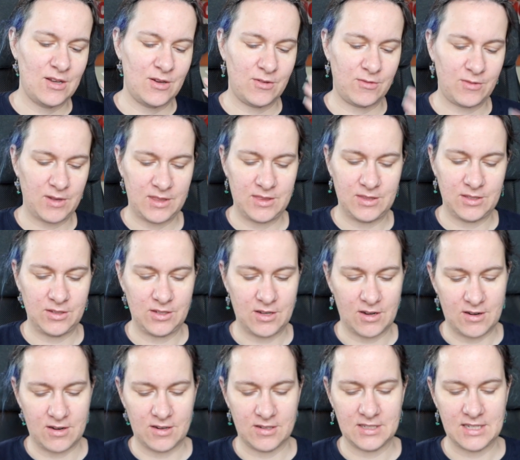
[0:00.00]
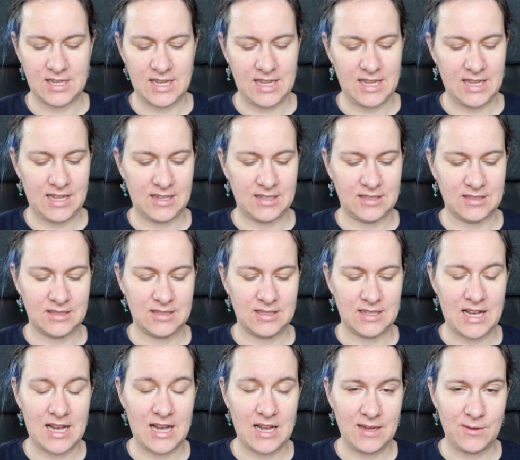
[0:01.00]
with the yarn, and
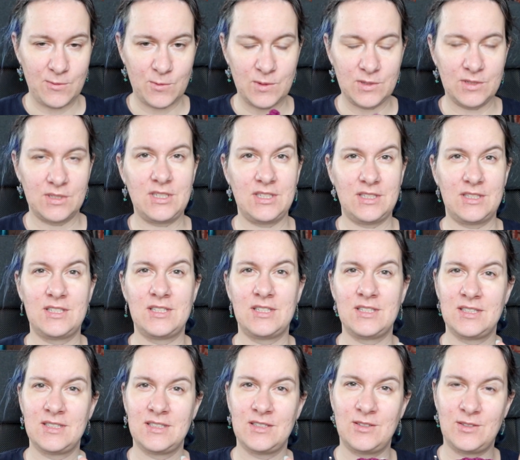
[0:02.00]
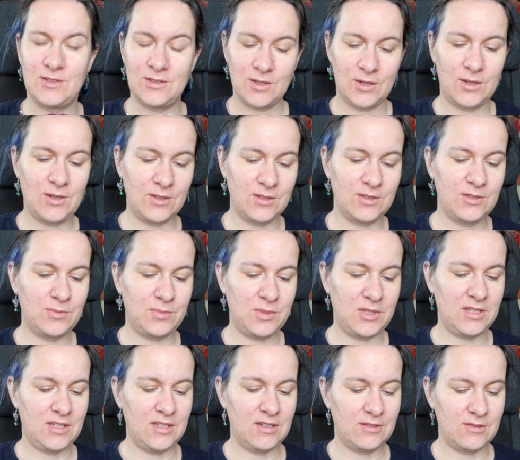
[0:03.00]
I want it all to
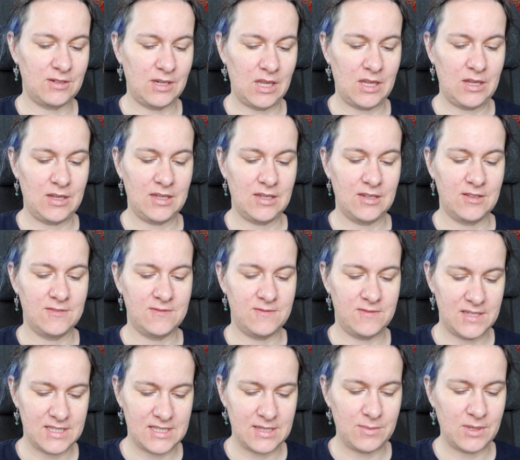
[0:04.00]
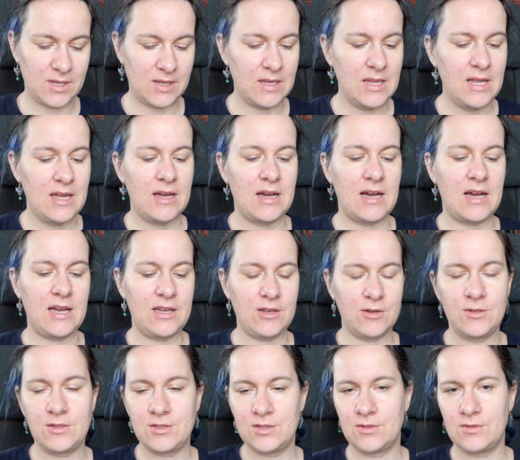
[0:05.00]
be really visible. I
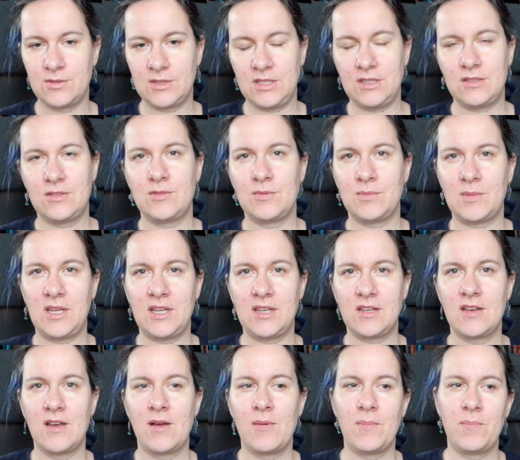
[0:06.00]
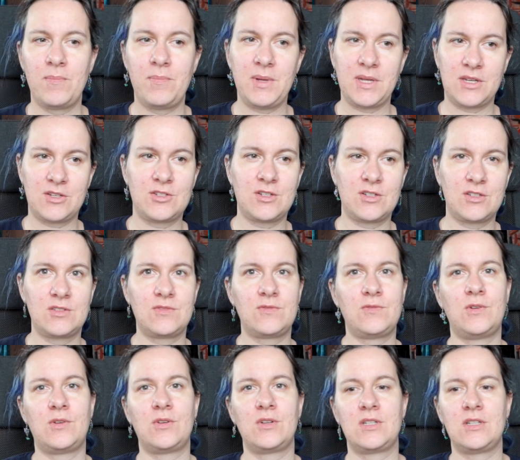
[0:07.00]
also need to make pictures
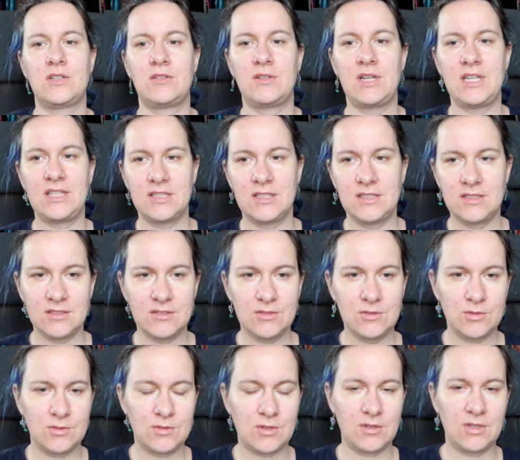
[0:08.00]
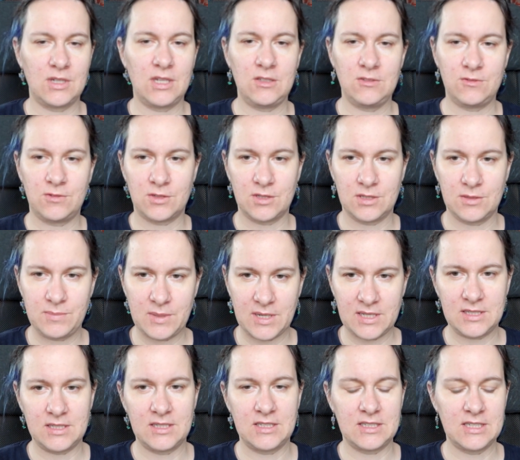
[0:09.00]
for the written tutorial for the
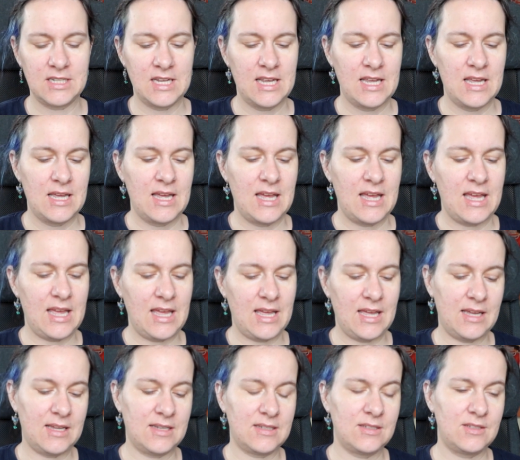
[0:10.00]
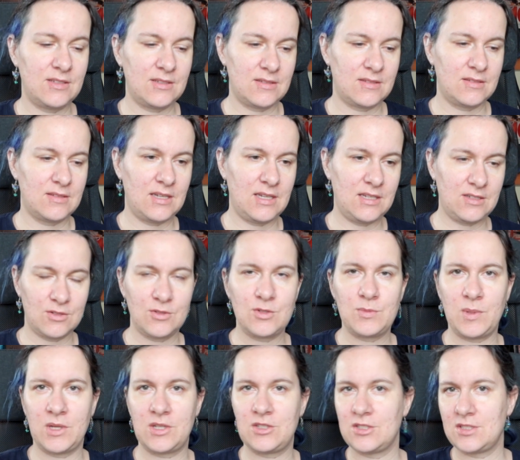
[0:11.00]
pattern, and in those
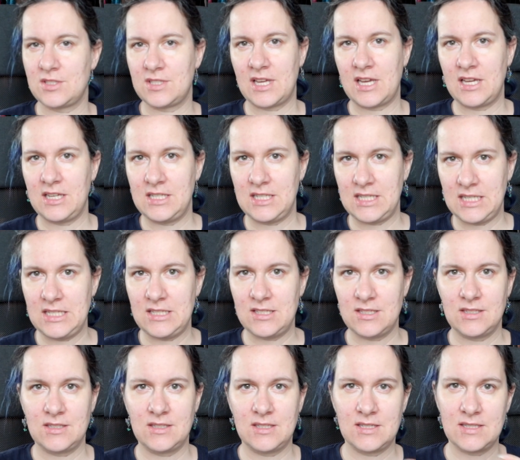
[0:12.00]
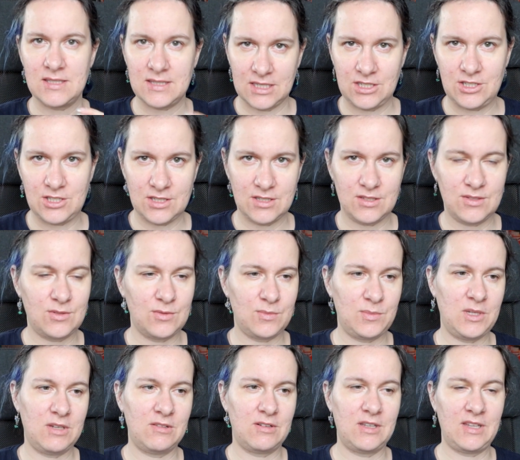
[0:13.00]
pictures I need the stitches to
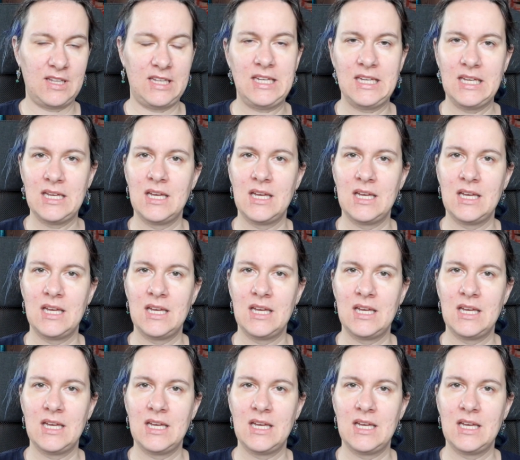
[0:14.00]
be really